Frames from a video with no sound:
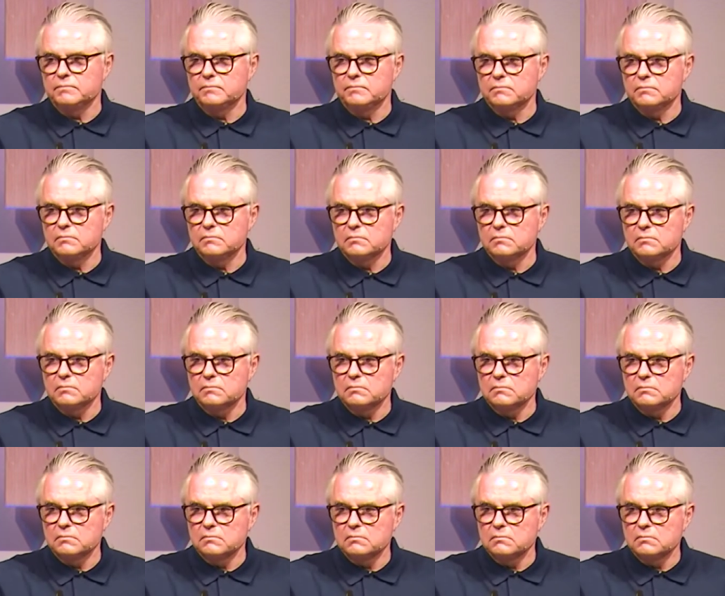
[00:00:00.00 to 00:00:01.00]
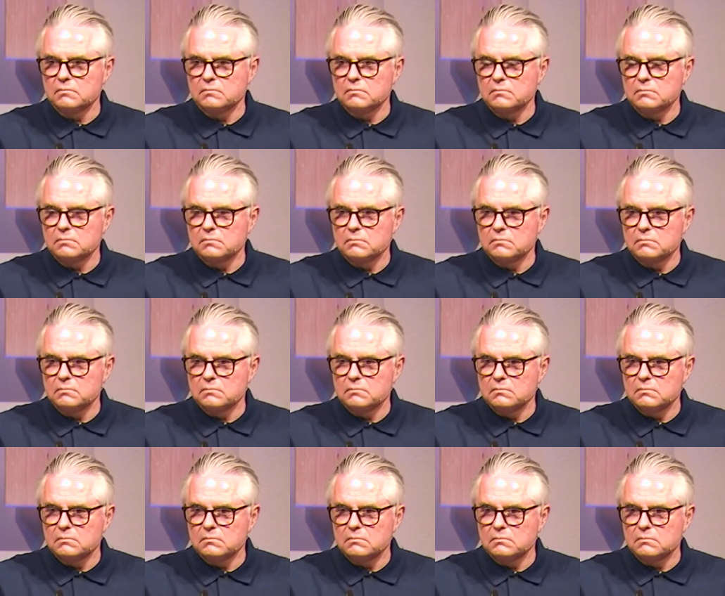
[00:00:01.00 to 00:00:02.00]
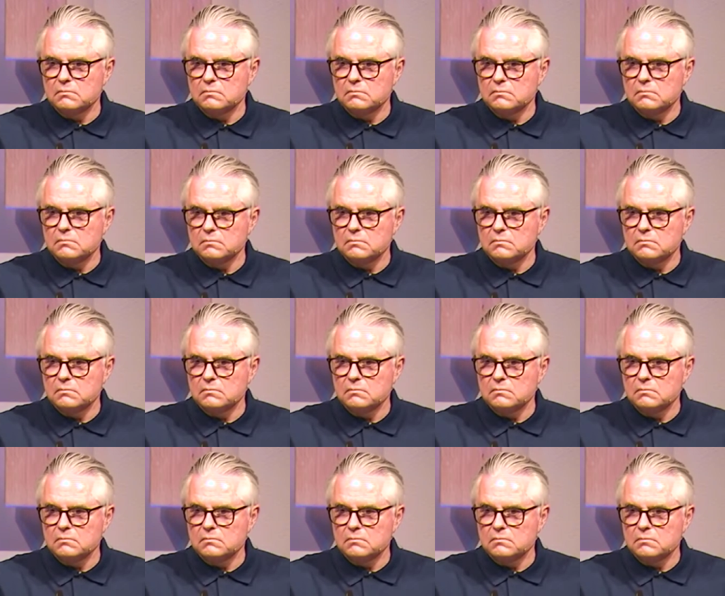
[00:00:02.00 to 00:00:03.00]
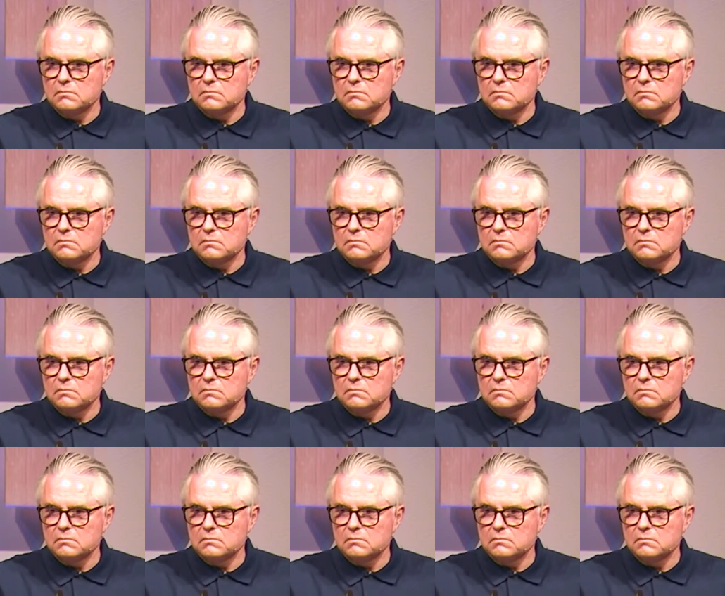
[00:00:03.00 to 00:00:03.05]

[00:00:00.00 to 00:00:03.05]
(no one is talking)